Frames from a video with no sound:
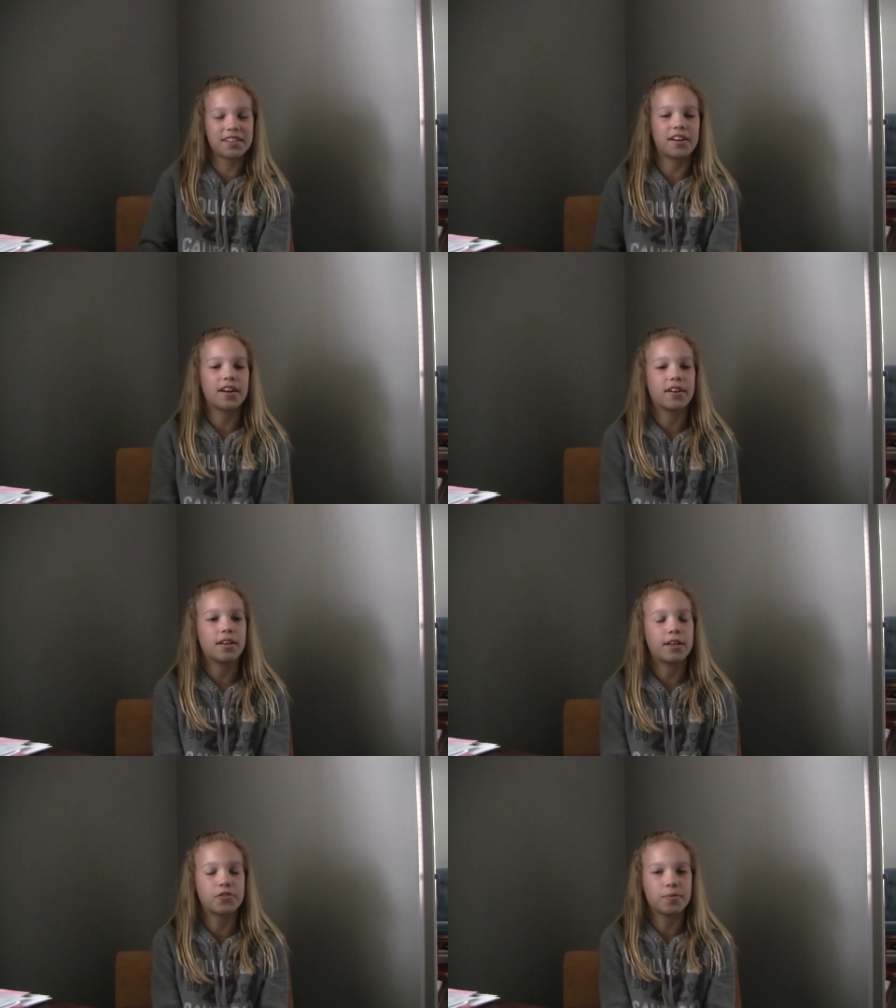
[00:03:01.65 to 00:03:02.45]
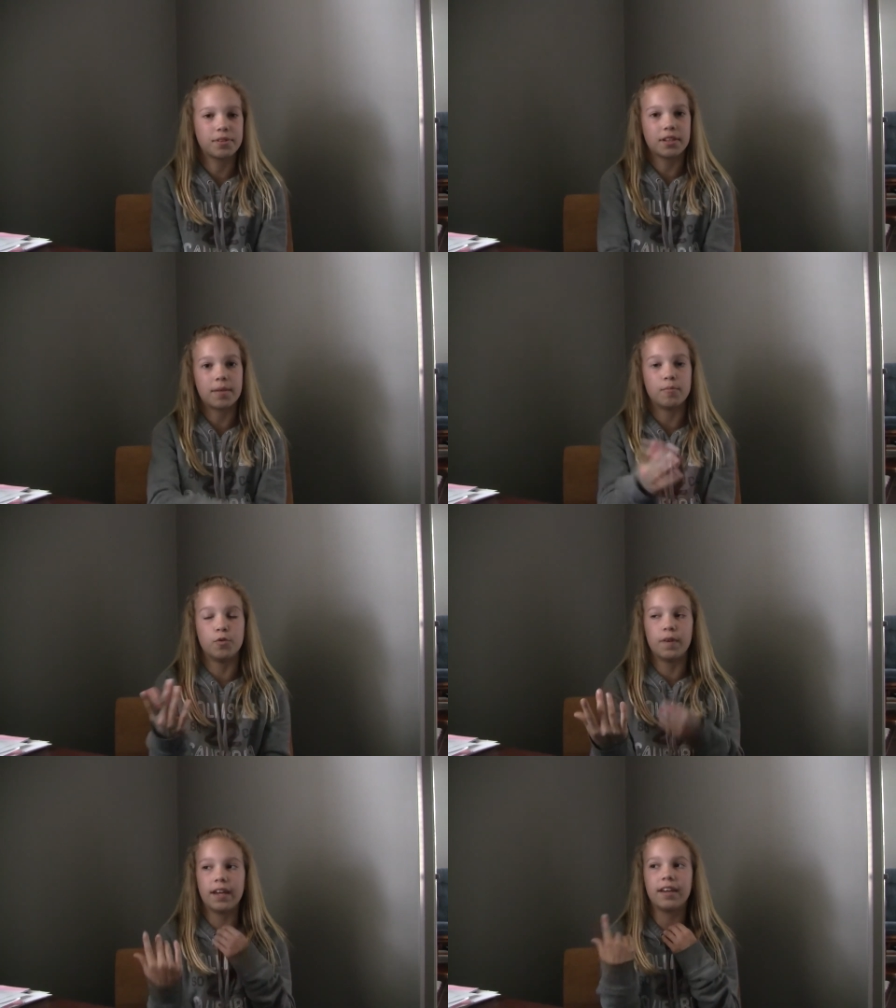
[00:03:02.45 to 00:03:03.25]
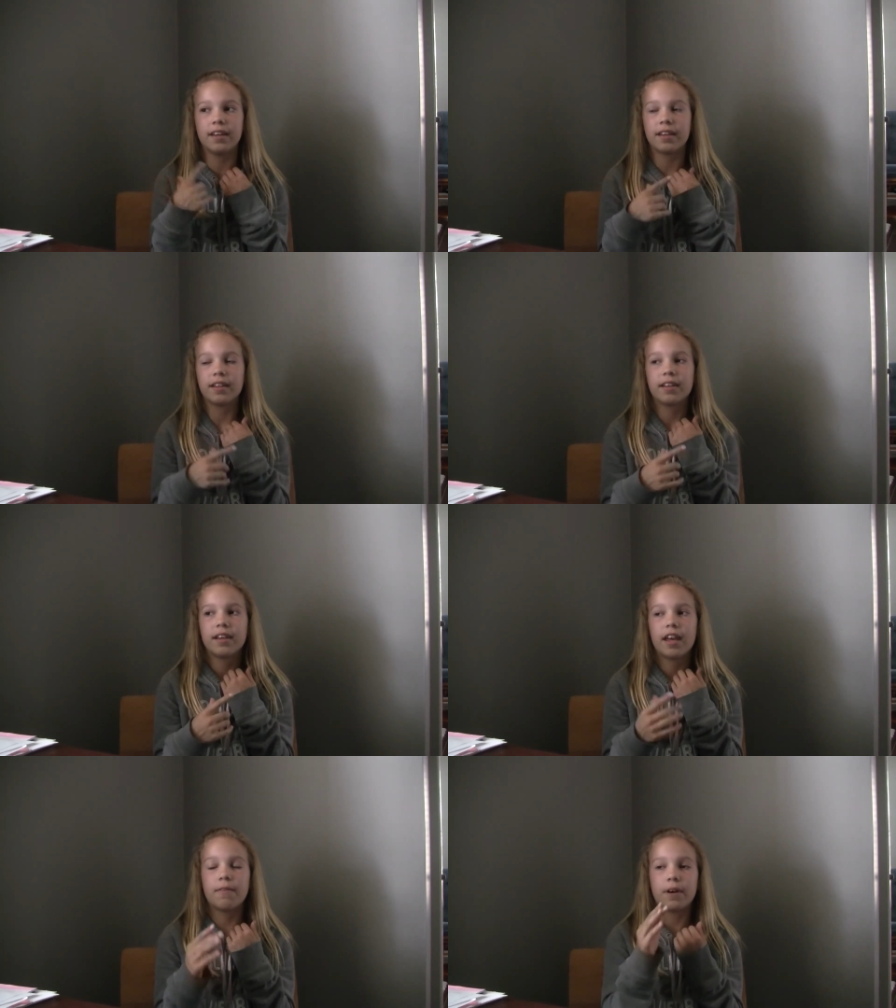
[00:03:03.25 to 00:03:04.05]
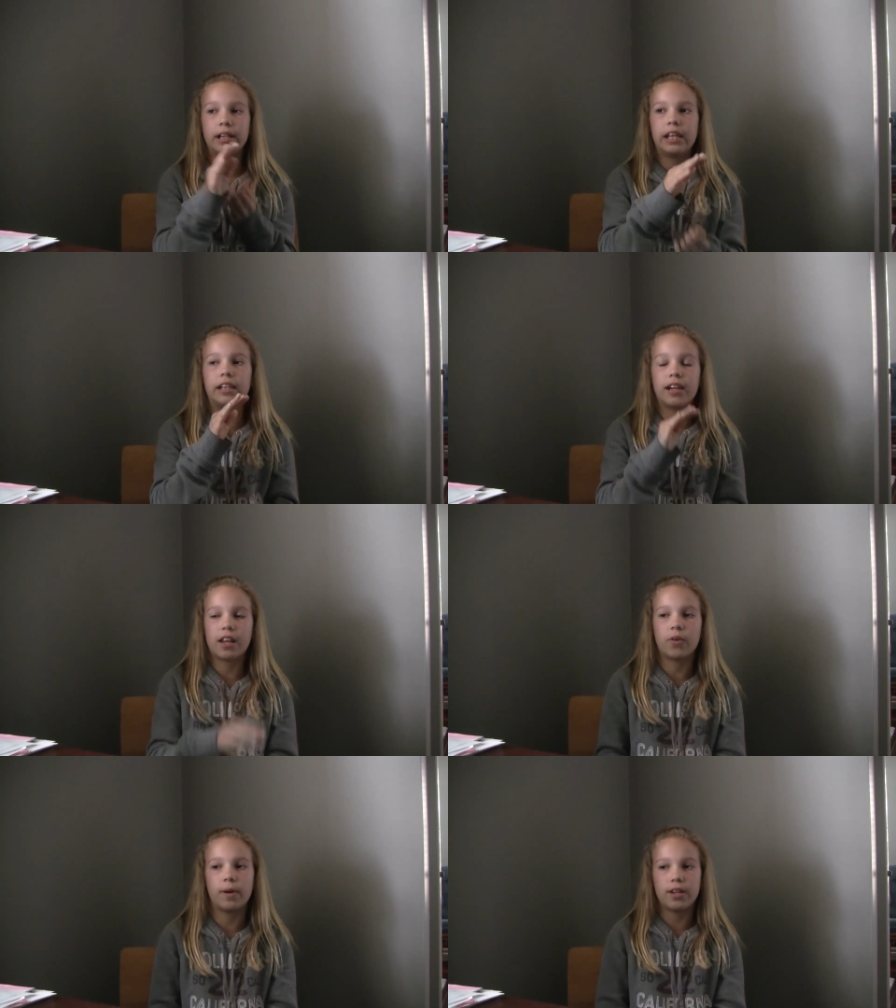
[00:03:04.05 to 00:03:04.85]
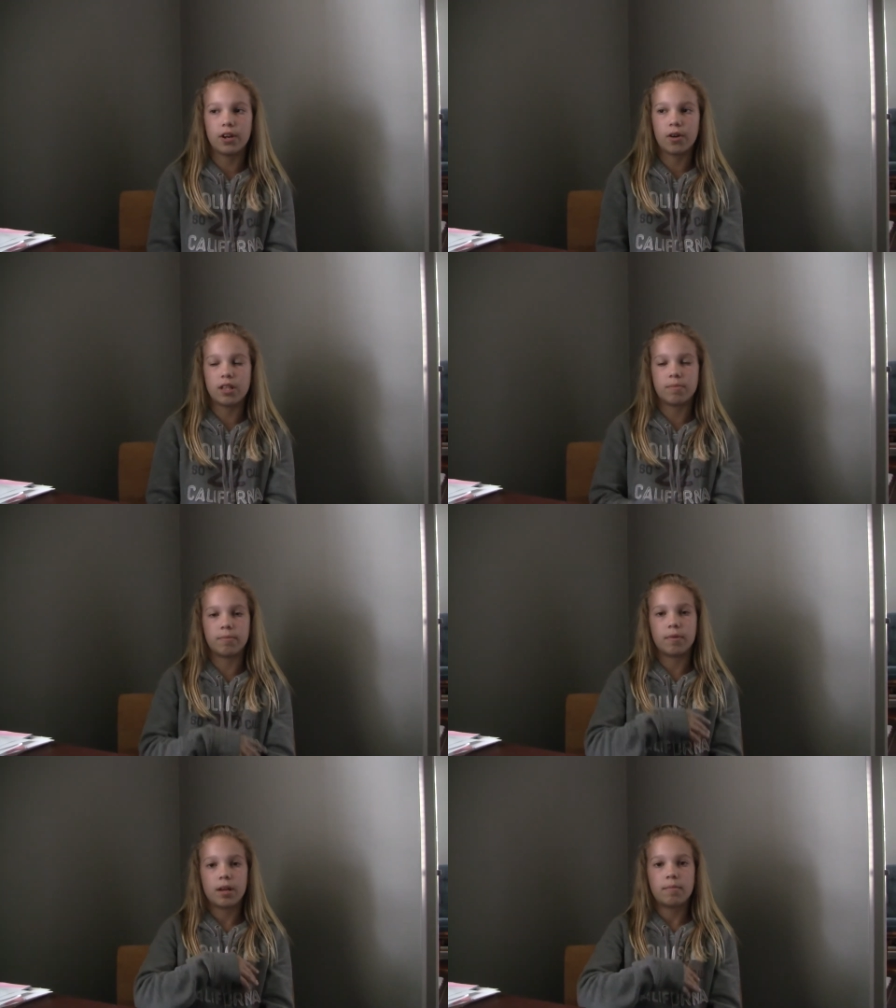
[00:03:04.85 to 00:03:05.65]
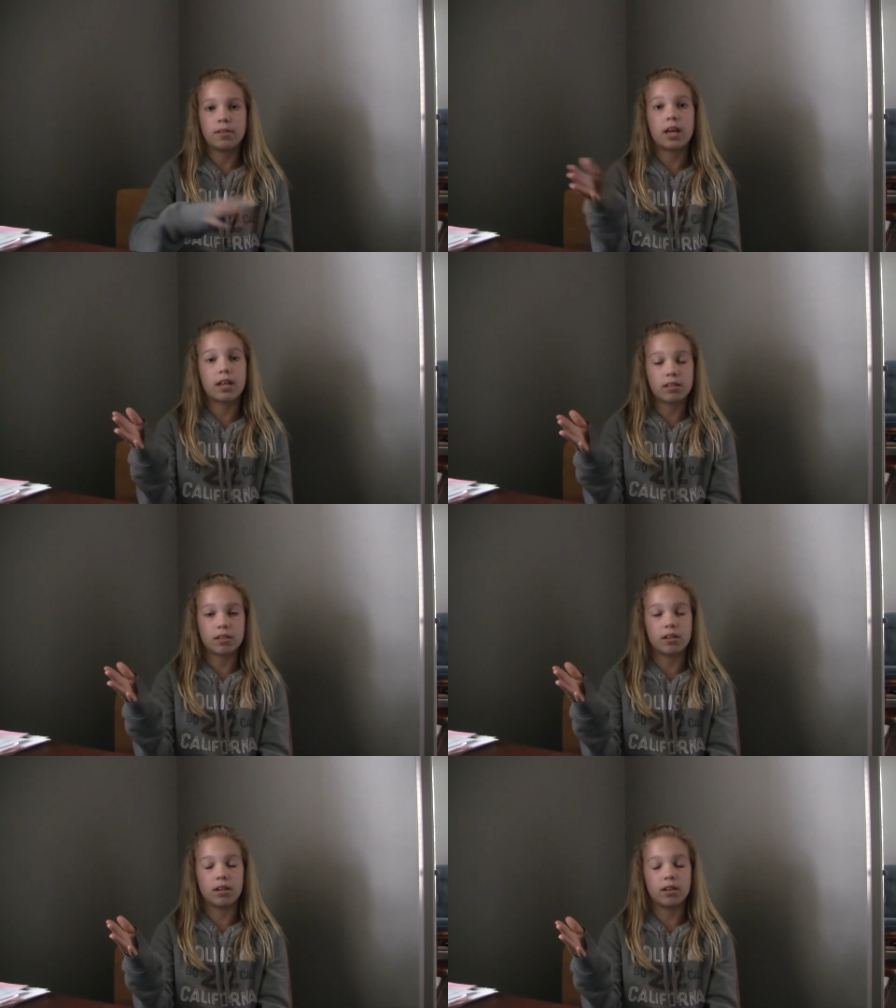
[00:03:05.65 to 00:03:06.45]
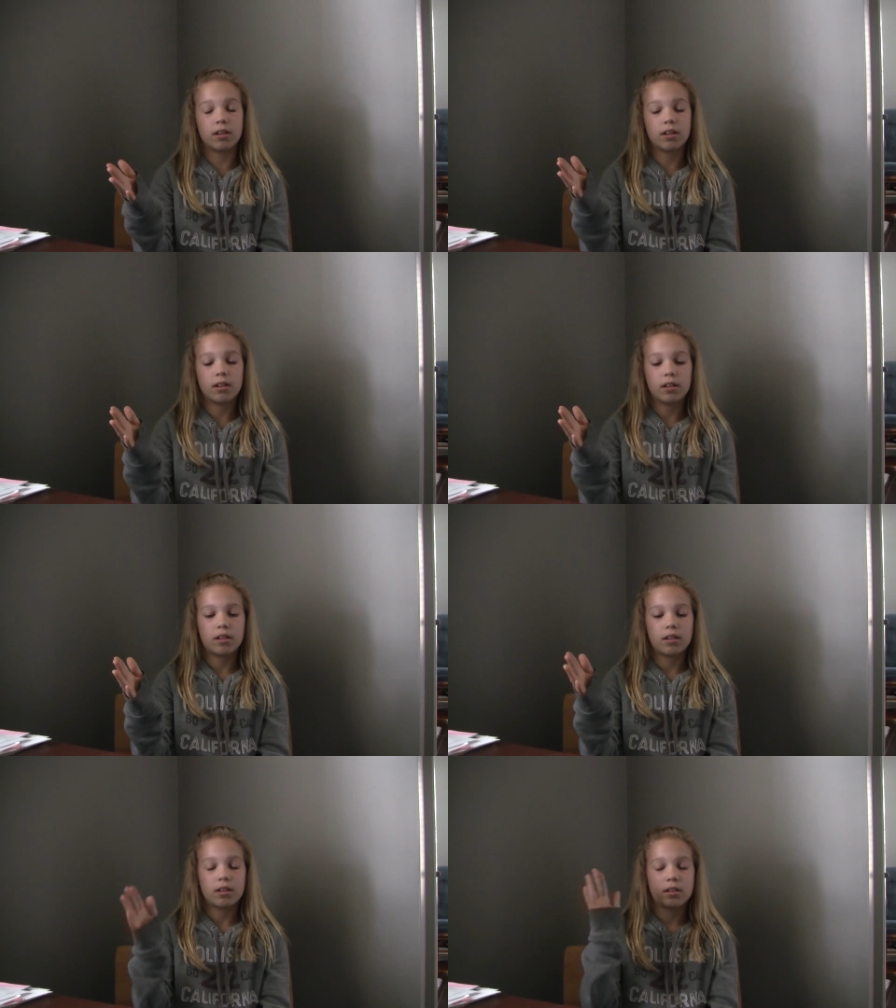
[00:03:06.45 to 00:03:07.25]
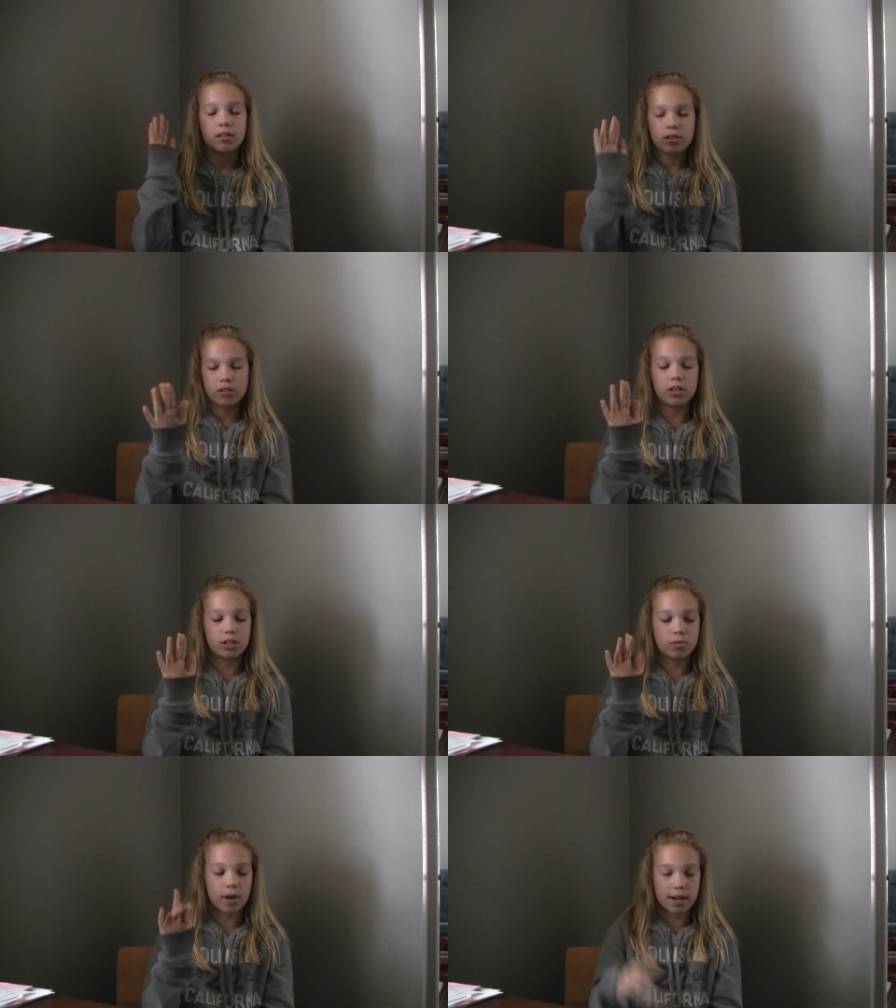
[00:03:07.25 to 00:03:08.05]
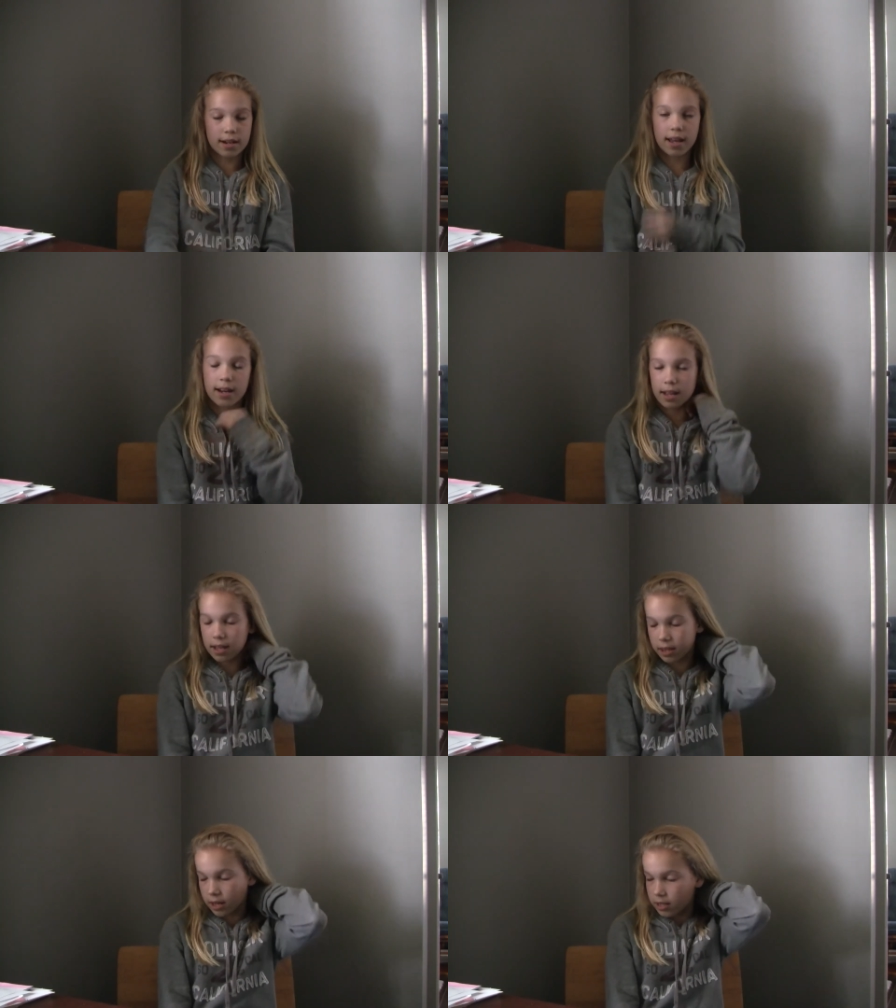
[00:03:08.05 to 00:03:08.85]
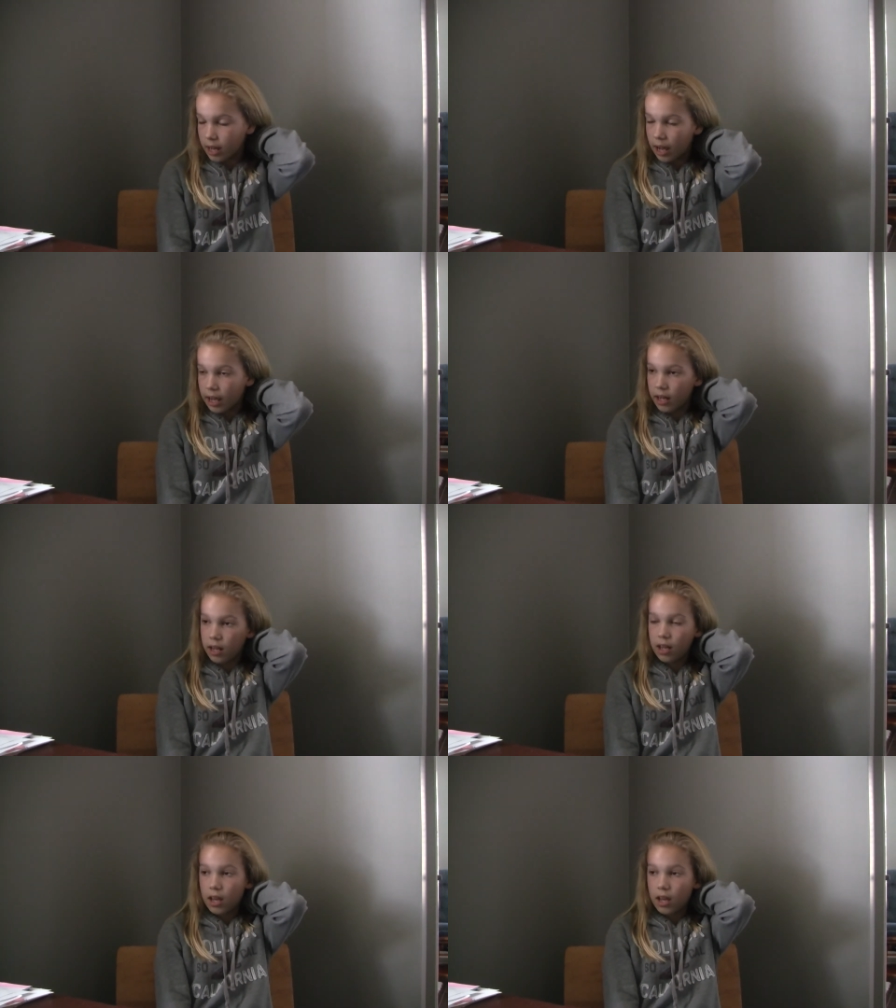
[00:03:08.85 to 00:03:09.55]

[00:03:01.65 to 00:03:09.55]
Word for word: the classroom because it kept moving it finally landed on the window, and Miss Hassler, she swatted at it, and then it died.